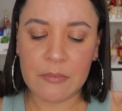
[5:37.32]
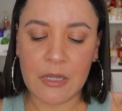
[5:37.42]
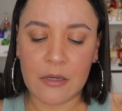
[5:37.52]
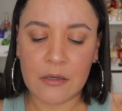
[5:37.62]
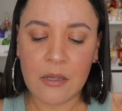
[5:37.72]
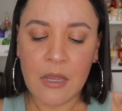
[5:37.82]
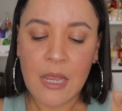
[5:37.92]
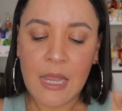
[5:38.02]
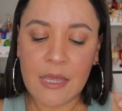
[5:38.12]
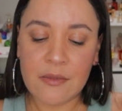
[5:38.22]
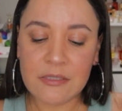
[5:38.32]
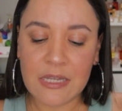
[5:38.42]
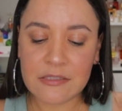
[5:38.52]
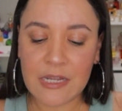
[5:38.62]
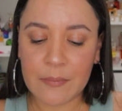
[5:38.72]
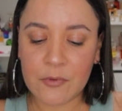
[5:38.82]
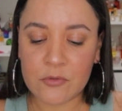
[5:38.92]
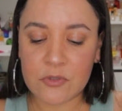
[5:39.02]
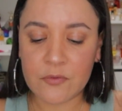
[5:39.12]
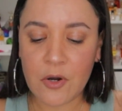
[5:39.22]
Blanc. And this has top
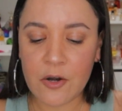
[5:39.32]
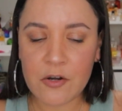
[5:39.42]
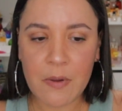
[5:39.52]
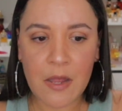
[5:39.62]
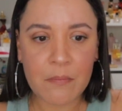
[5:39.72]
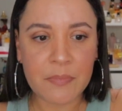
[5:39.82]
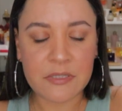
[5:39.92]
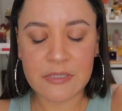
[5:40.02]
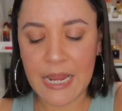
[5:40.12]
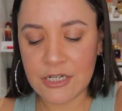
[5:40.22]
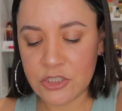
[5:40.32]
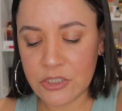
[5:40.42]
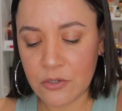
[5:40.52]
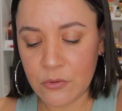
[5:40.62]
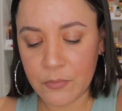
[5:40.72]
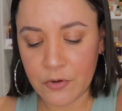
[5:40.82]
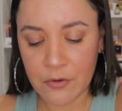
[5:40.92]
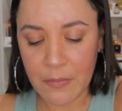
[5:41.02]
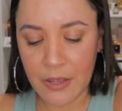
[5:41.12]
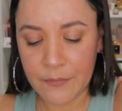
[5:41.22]
notes of cardamom, pistachio,
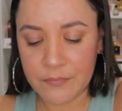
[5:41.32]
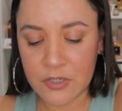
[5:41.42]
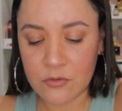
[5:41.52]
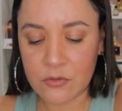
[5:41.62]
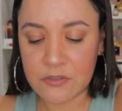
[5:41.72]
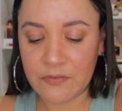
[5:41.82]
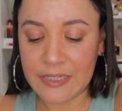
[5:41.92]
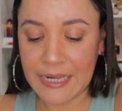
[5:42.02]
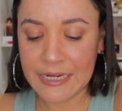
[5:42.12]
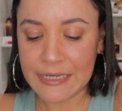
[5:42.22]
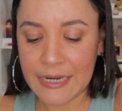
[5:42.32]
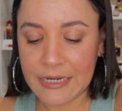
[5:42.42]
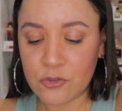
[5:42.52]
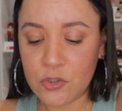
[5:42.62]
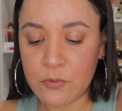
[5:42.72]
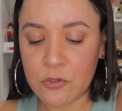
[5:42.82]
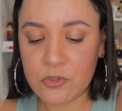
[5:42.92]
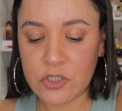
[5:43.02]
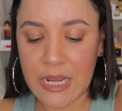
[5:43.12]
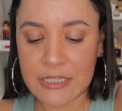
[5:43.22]
bergamot, middle notes of ylang ylang,
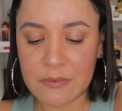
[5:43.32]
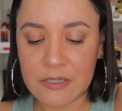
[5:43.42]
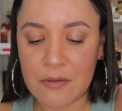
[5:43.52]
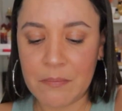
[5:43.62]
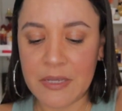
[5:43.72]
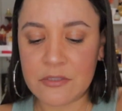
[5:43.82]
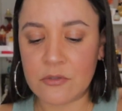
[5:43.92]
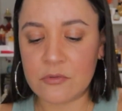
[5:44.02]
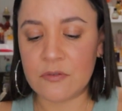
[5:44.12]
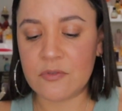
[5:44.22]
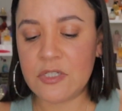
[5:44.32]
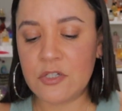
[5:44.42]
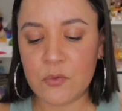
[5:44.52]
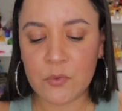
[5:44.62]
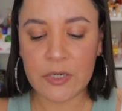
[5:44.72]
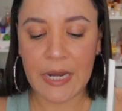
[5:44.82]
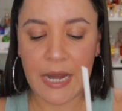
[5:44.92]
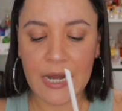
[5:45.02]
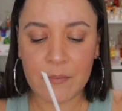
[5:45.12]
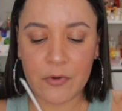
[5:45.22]
tuberose, jasmine, and then base notes of cedarwood,
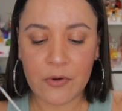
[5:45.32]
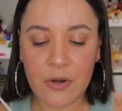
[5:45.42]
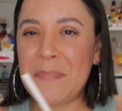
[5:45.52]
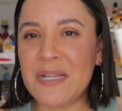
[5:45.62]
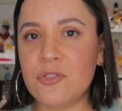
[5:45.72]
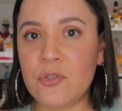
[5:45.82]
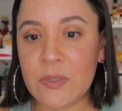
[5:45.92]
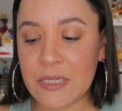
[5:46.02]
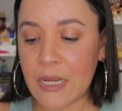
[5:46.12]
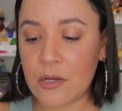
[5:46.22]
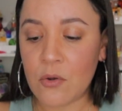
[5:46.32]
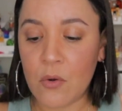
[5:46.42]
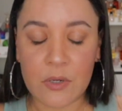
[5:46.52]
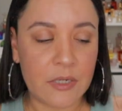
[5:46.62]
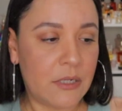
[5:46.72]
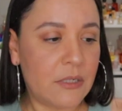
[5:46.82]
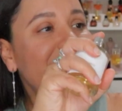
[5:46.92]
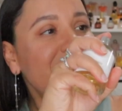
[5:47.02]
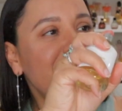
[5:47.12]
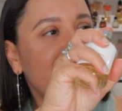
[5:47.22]
amber, benzoin, and coconut.
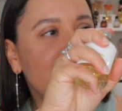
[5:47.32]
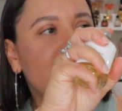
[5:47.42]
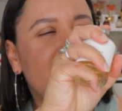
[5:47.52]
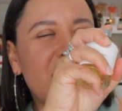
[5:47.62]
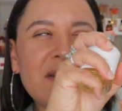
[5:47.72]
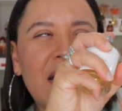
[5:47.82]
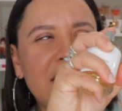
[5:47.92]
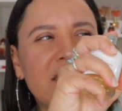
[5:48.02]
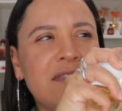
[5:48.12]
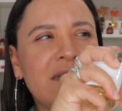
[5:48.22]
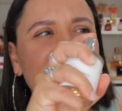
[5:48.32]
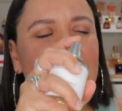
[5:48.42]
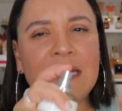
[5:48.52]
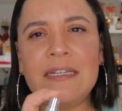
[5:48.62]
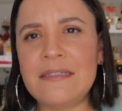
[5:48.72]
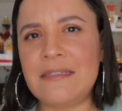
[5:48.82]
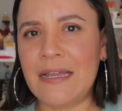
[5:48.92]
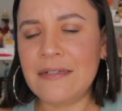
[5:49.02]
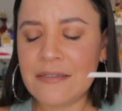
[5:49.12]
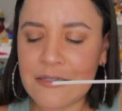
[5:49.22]
This is another kind of suntanny
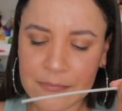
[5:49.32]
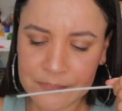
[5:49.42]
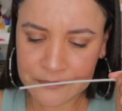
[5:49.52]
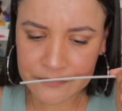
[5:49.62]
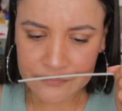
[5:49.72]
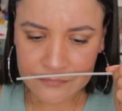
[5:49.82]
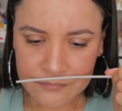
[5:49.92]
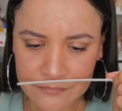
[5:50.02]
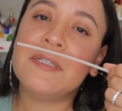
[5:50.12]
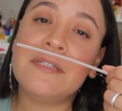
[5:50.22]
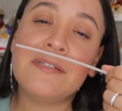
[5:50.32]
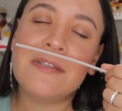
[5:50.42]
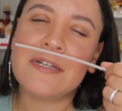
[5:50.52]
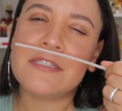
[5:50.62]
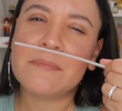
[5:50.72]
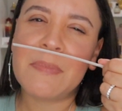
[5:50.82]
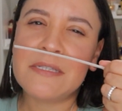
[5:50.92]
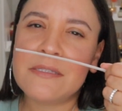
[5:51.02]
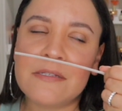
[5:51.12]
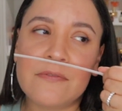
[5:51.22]
scent, but this is an
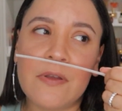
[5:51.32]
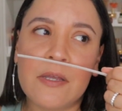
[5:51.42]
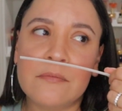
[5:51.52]
expensive,